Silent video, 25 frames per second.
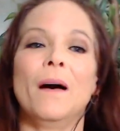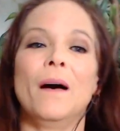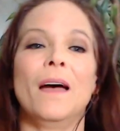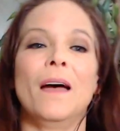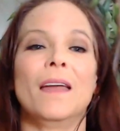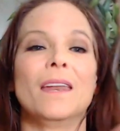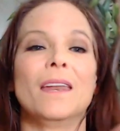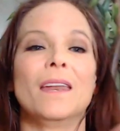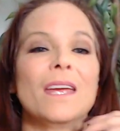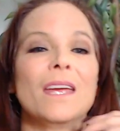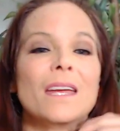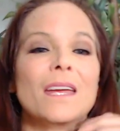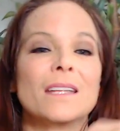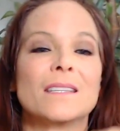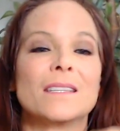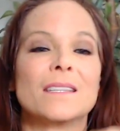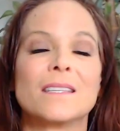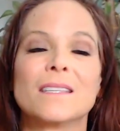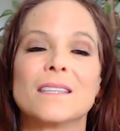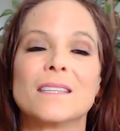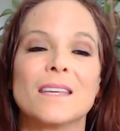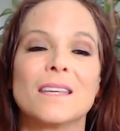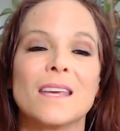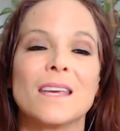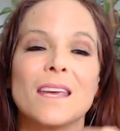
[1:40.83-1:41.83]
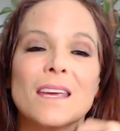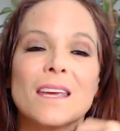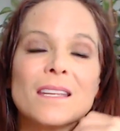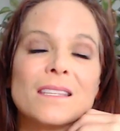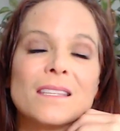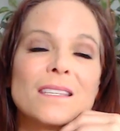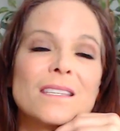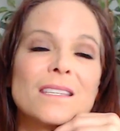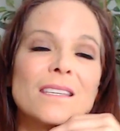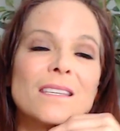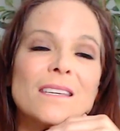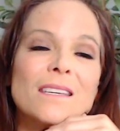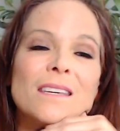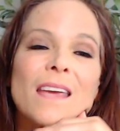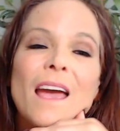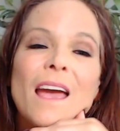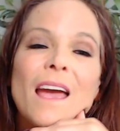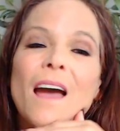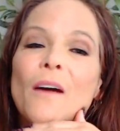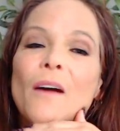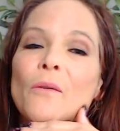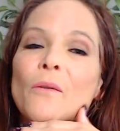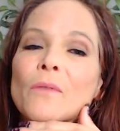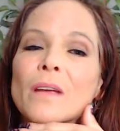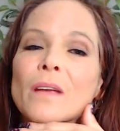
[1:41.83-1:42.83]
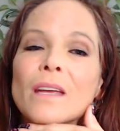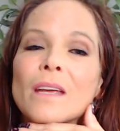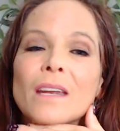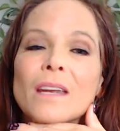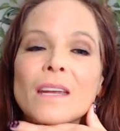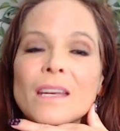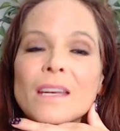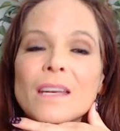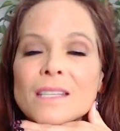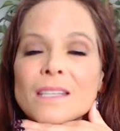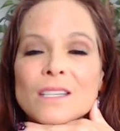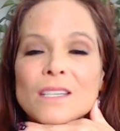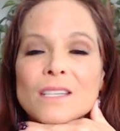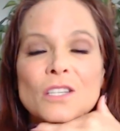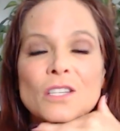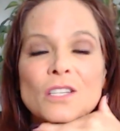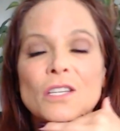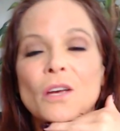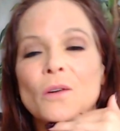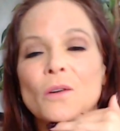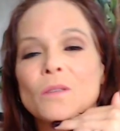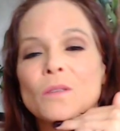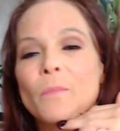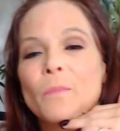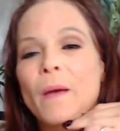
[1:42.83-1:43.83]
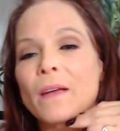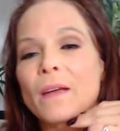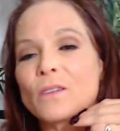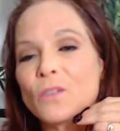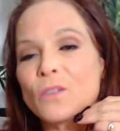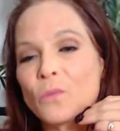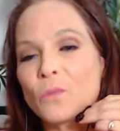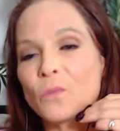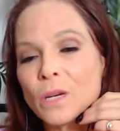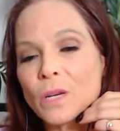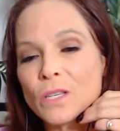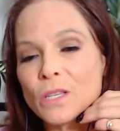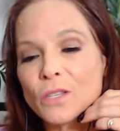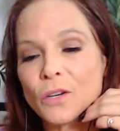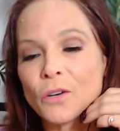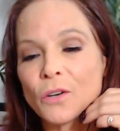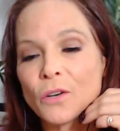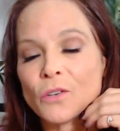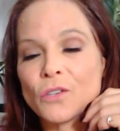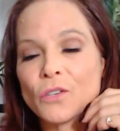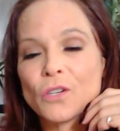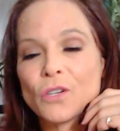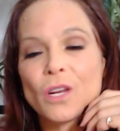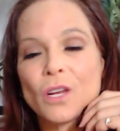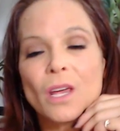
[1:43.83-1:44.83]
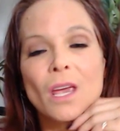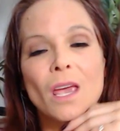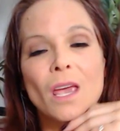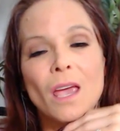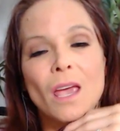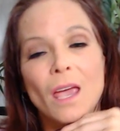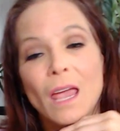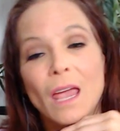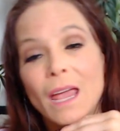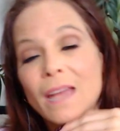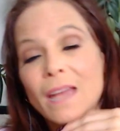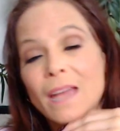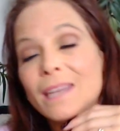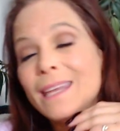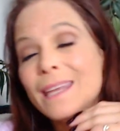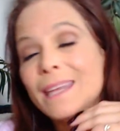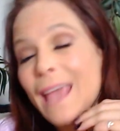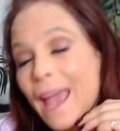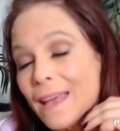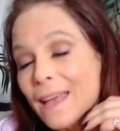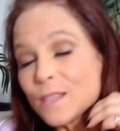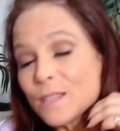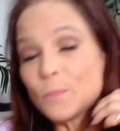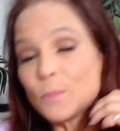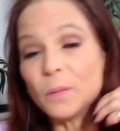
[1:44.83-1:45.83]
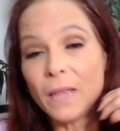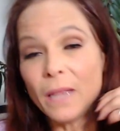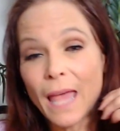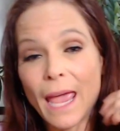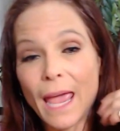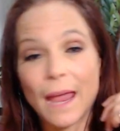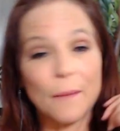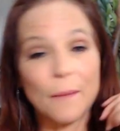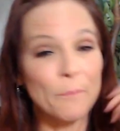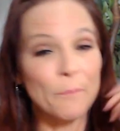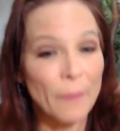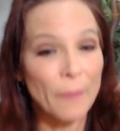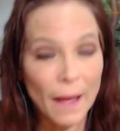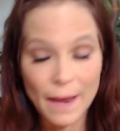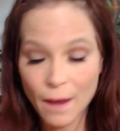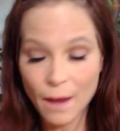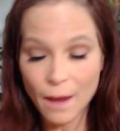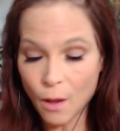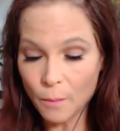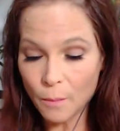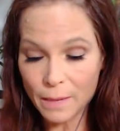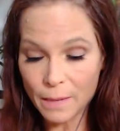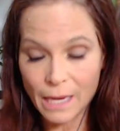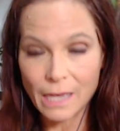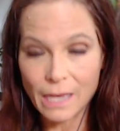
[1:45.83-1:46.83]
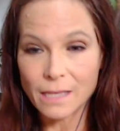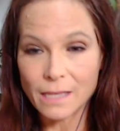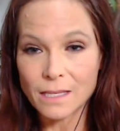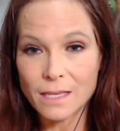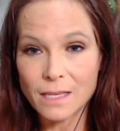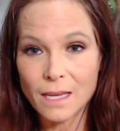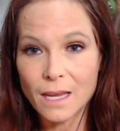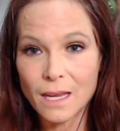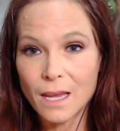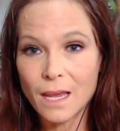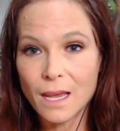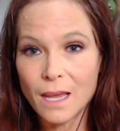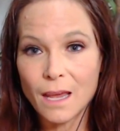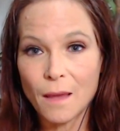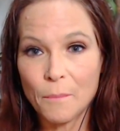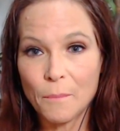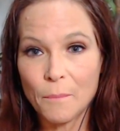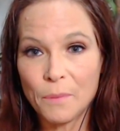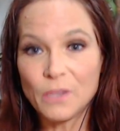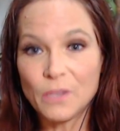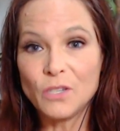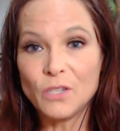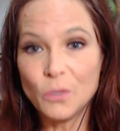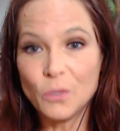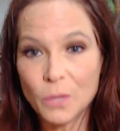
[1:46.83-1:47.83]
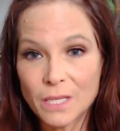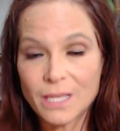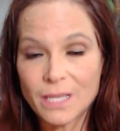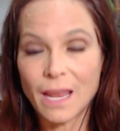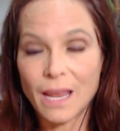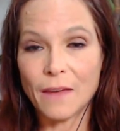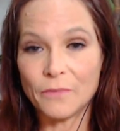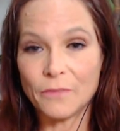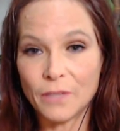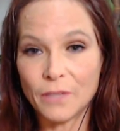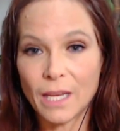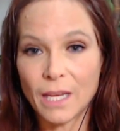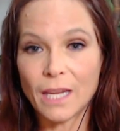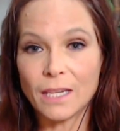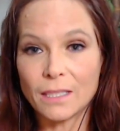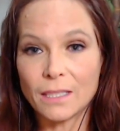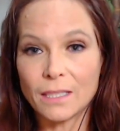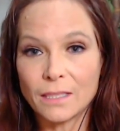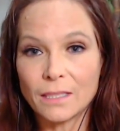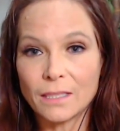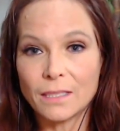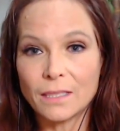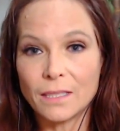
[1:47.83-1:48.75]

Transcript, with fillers: but it's, it's, yeah, it is. It just goes back to research. And yes, play by all means, but do it safely.